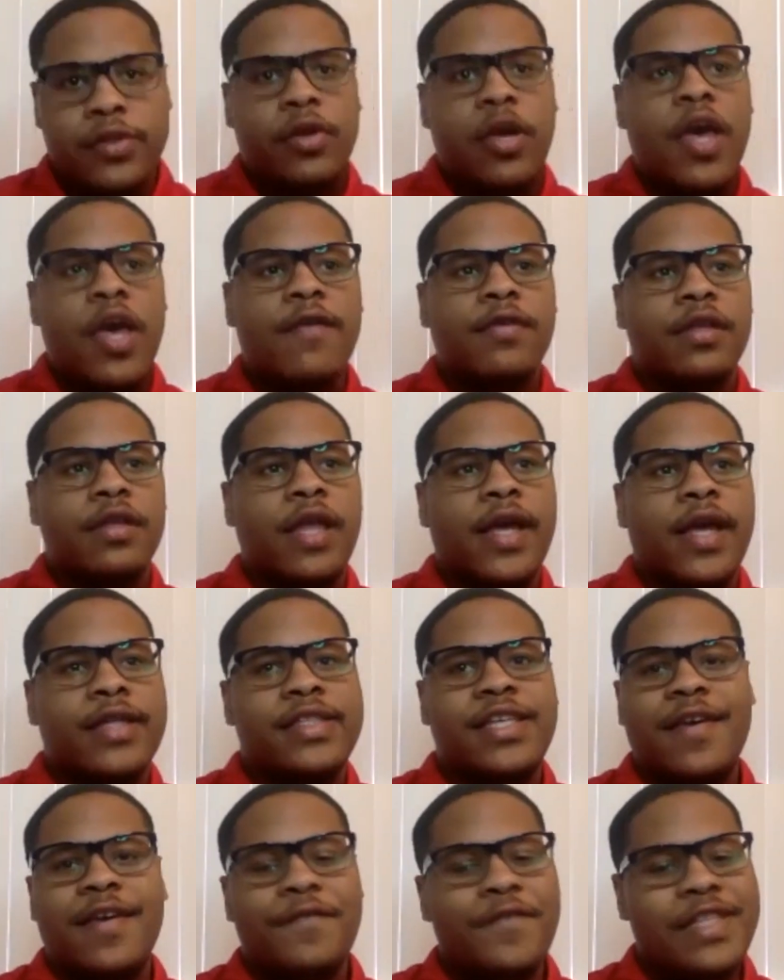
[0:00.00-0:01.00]
having,
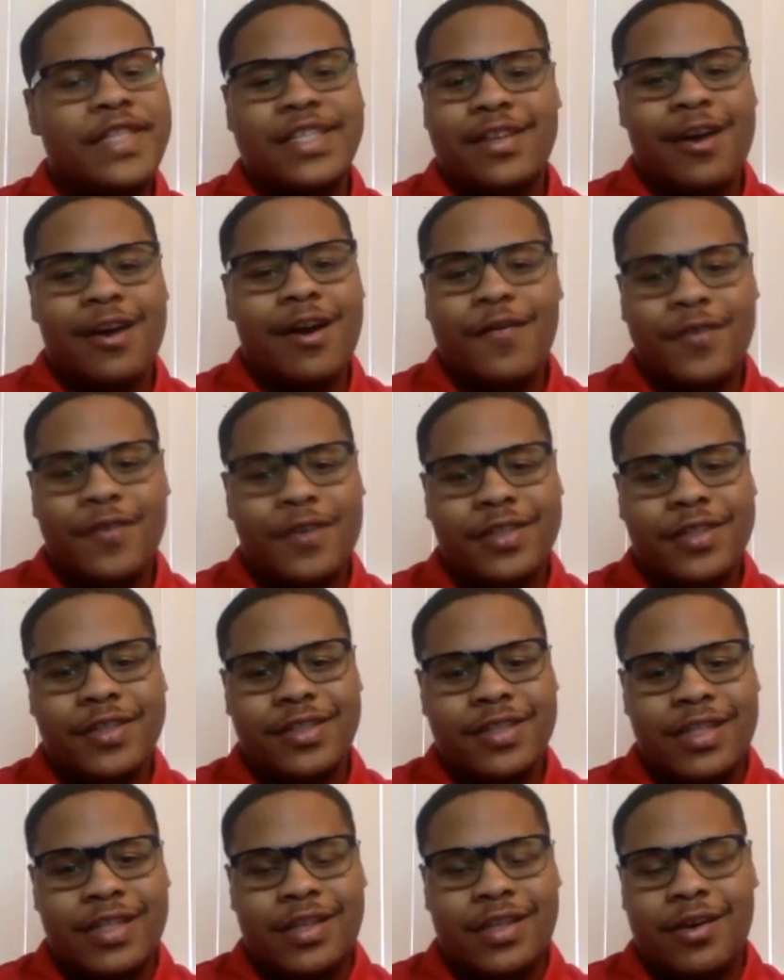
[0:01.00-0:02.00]
like, 10, 15 offers,
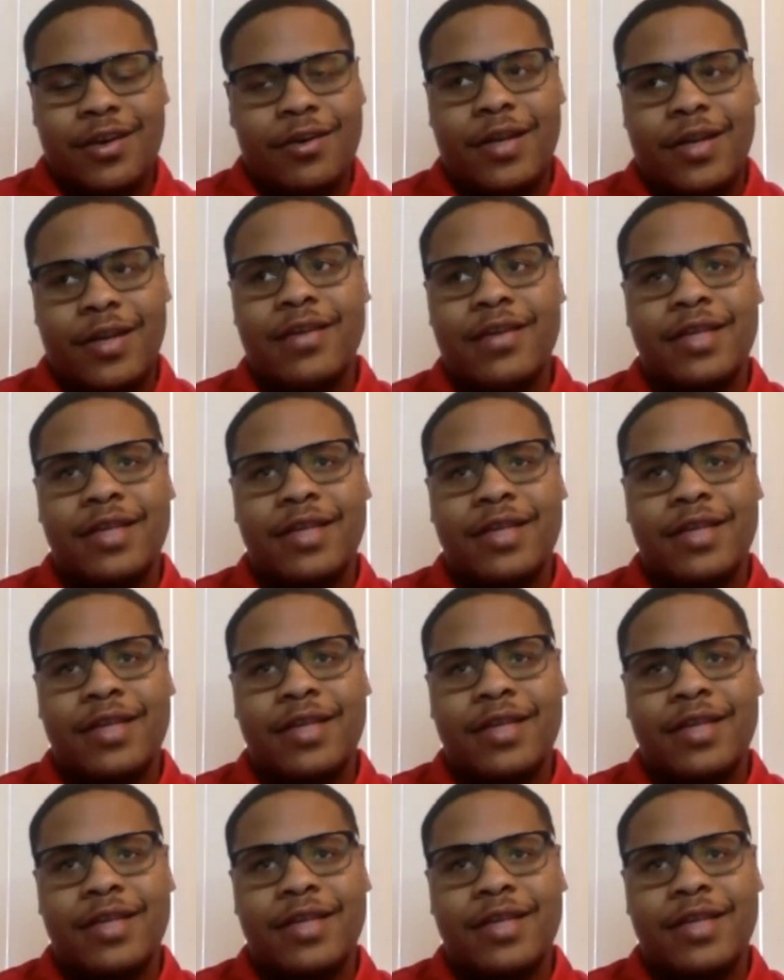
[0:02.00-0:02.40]
you know,